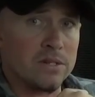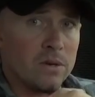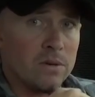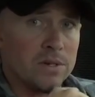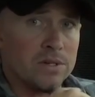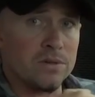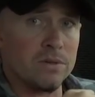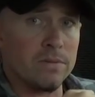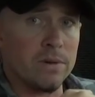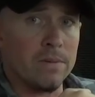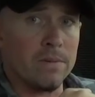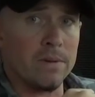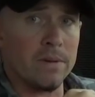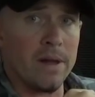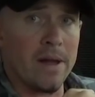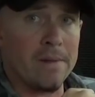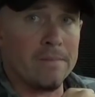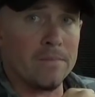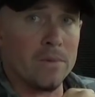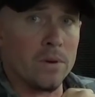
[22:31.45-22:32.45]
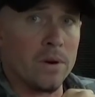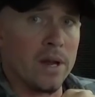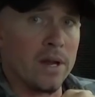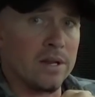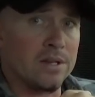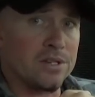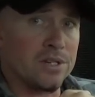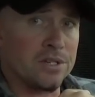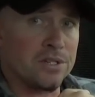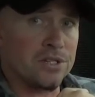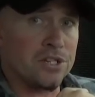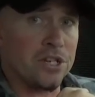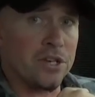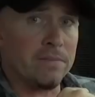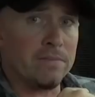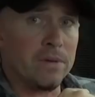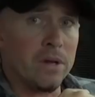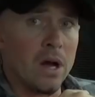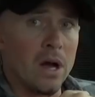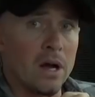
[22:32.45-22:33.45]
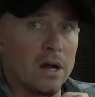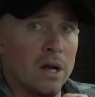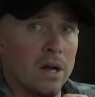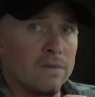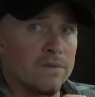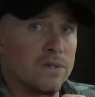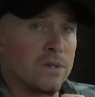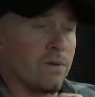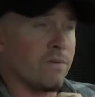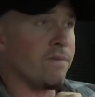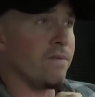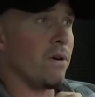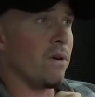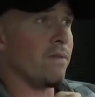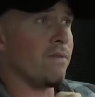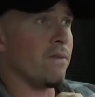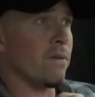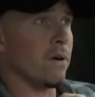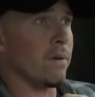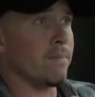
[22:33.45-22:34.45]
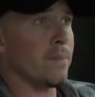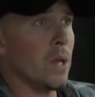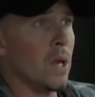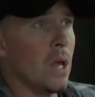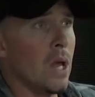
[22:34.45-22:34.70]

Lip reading: Always remember that, all right? It's just cheap knockoffs. Don't fall for them.